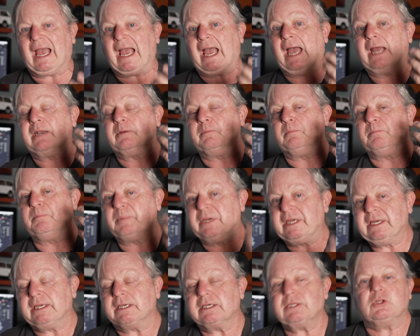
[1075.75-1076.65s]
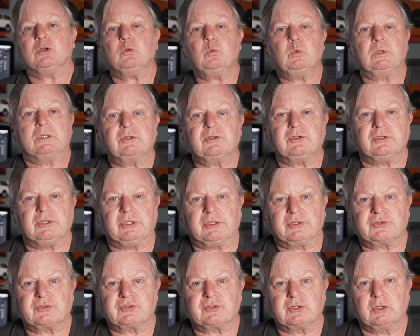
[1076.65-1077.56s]
And being in the
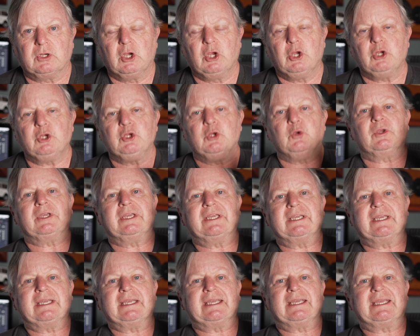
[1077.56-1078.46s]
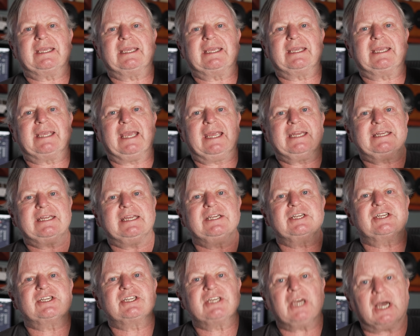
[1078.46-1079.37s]
wilderness, you get
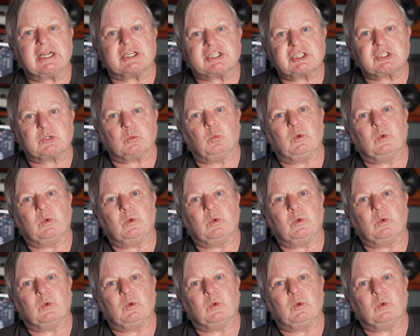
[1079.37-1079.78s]
in touch